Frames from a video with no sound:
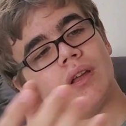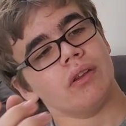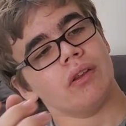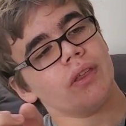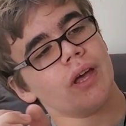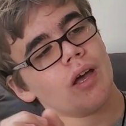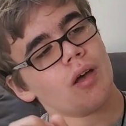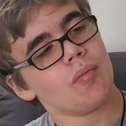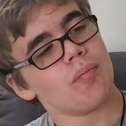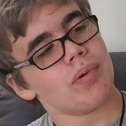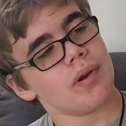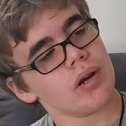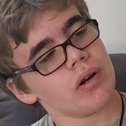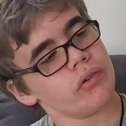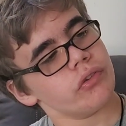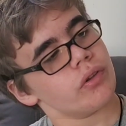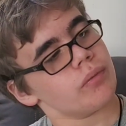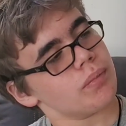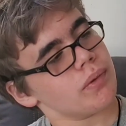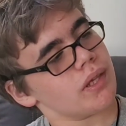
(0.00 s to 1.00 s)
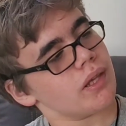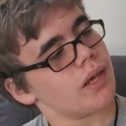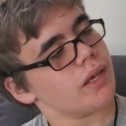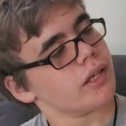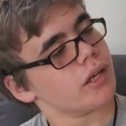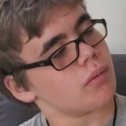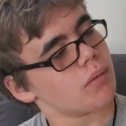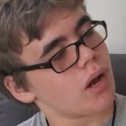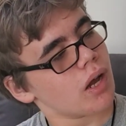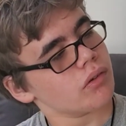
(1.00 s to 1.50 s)
That appears to be a
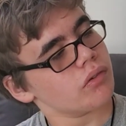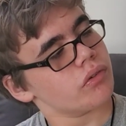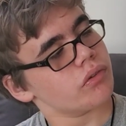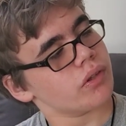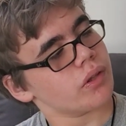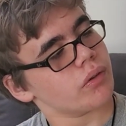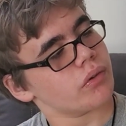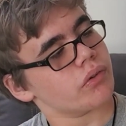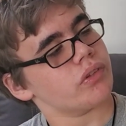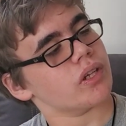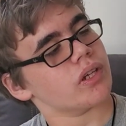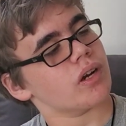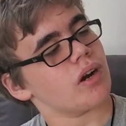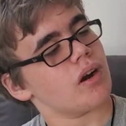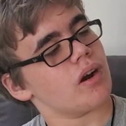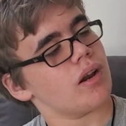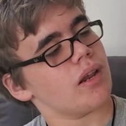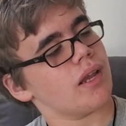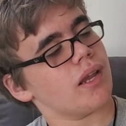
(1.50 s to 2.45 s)
garage sale sticker,